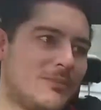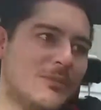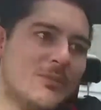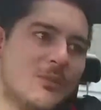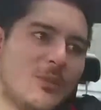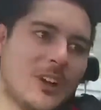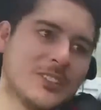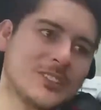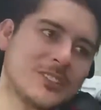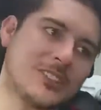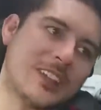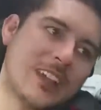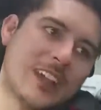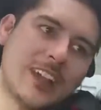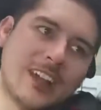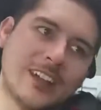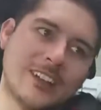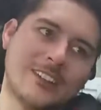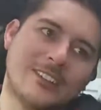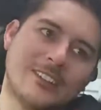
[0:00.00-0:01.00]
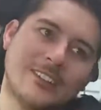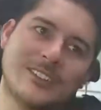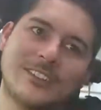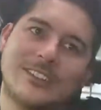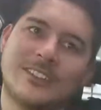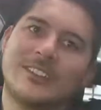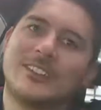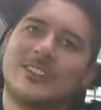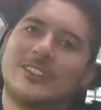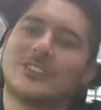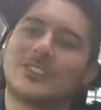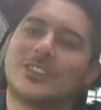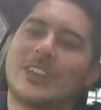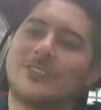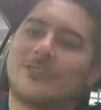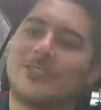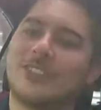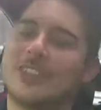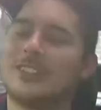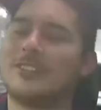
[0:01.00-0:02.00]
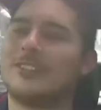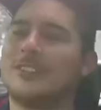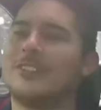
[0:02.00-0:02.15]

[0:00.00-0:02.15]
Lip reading: whilst you're shuffling